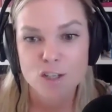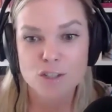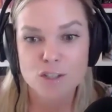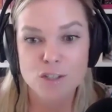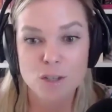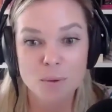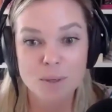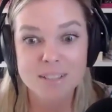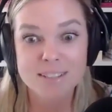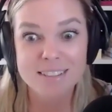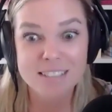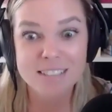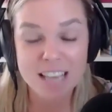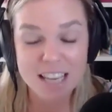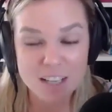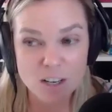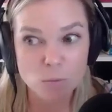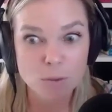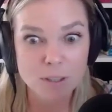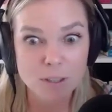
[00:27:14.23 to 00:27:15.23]
so it's
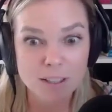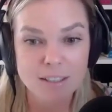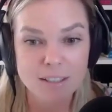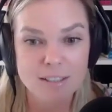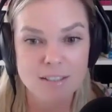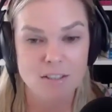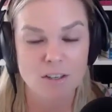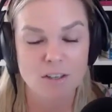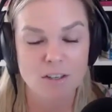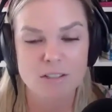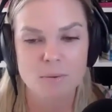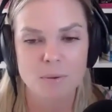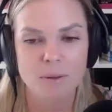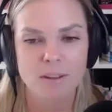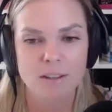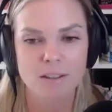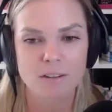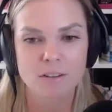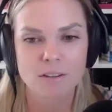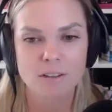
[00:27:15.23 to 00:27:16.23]
it really starts
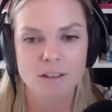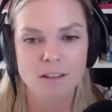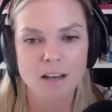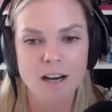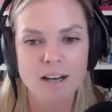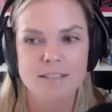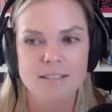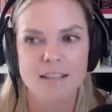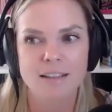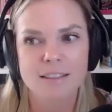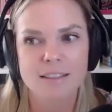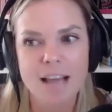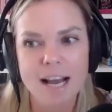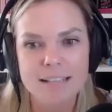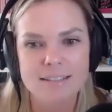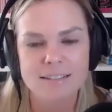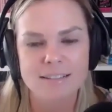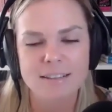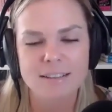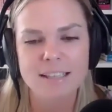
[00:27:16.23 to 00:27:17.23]
with your thoughts and
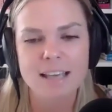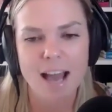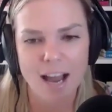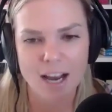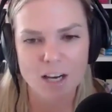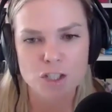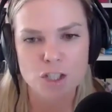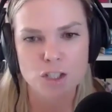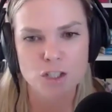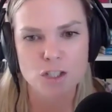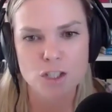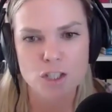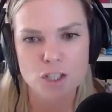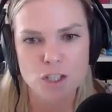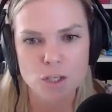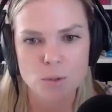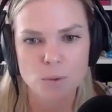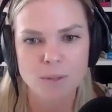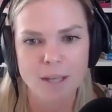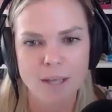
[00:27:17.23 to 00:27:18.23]
that's the actions
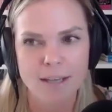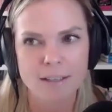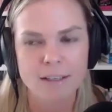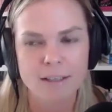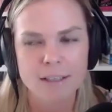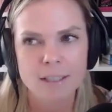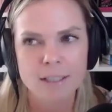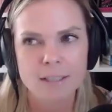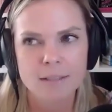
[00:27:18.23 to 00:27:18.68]
too like